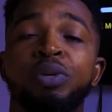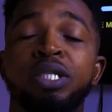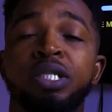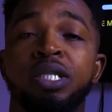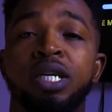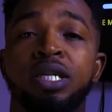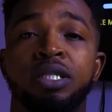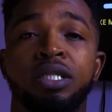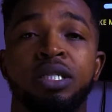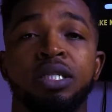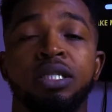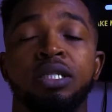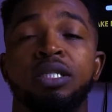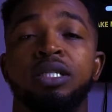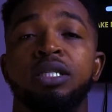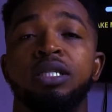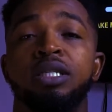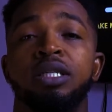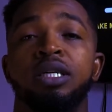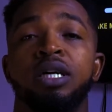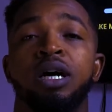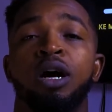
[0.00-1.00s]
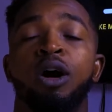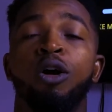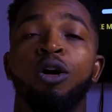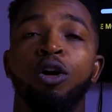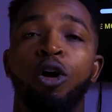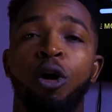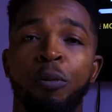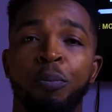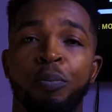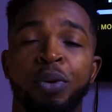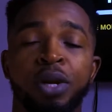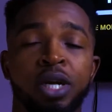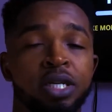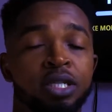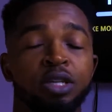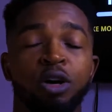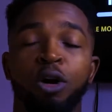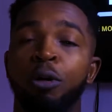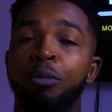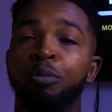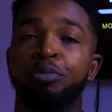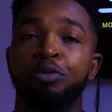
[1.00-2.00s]
businesses or
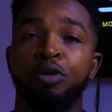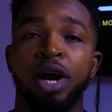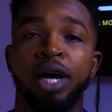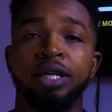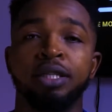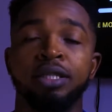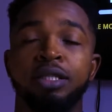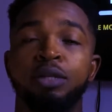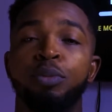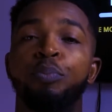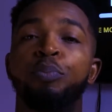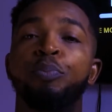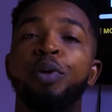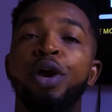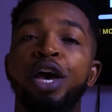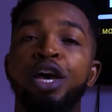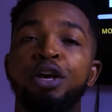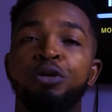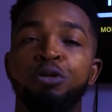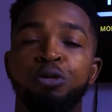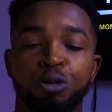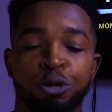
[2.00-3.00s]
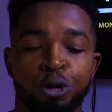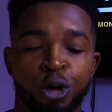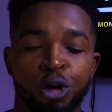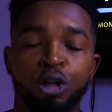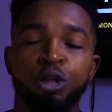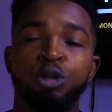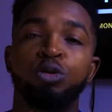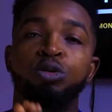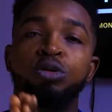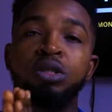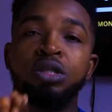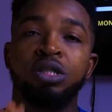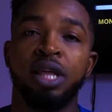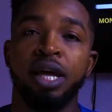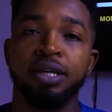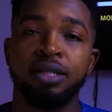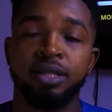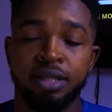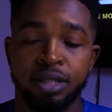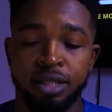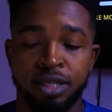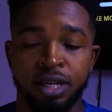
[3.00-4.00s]
companies or brands pay you to
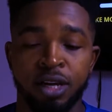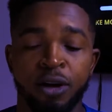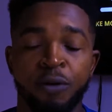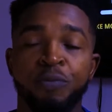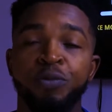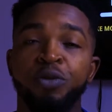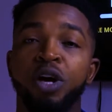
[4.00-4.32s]
test